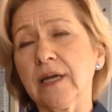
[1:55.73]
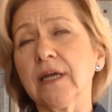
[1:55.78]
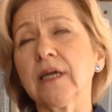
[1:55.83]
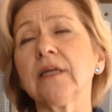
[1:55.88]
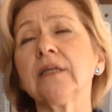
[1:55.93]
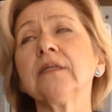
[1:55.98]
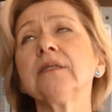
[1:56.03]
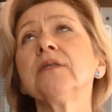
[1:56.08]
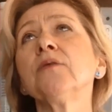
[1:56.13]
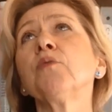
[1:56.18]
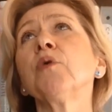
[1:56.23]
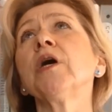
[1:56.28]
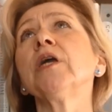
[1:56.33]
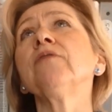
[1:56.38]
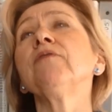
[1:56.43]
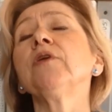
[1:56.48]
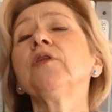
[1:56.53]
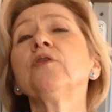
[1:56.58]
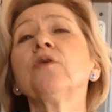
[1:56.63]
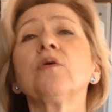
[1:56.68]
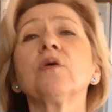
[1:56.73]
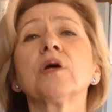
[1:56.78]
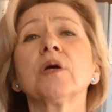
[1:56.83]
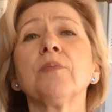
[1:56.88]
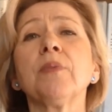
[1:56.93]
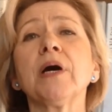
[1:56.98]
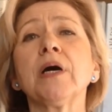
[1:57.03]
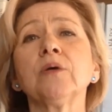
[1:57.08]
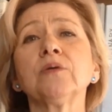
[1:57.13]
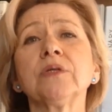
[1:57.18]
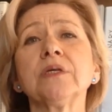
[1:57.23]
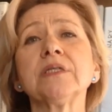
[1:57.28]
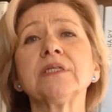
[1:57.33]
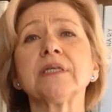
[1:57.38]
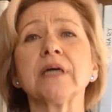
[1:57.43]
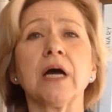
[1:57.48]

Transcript: And when we talk about it's